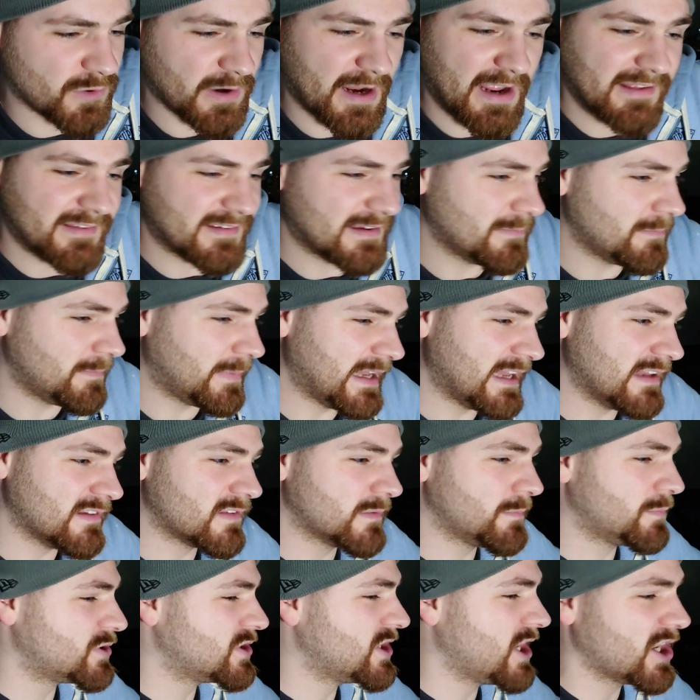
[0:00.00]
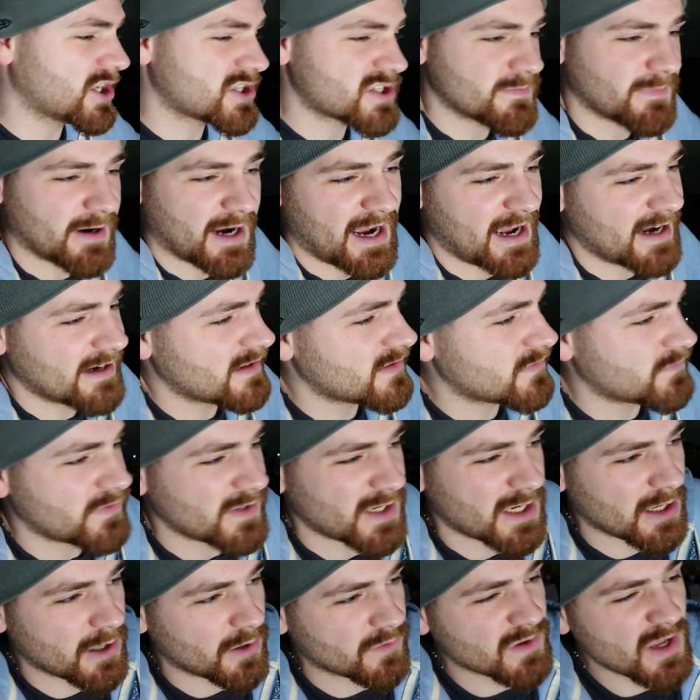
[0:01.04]
creating beats, the production behind his
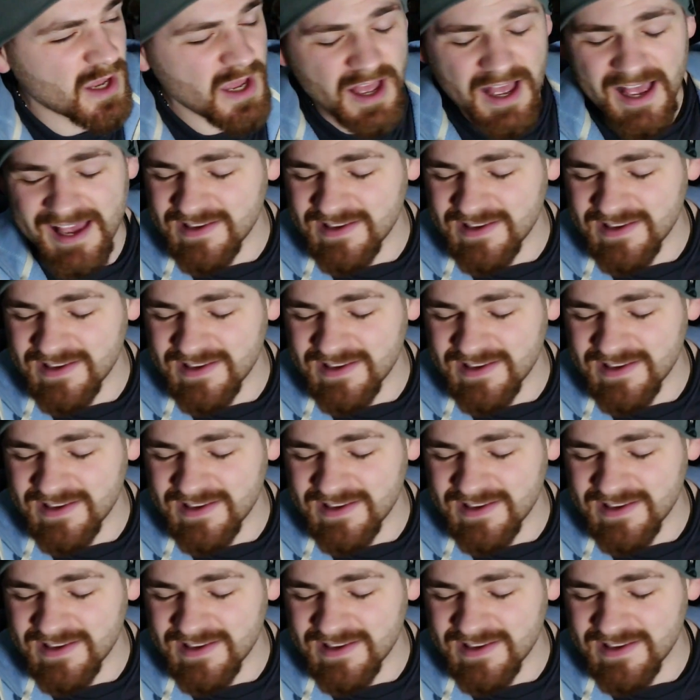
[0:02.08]
videos,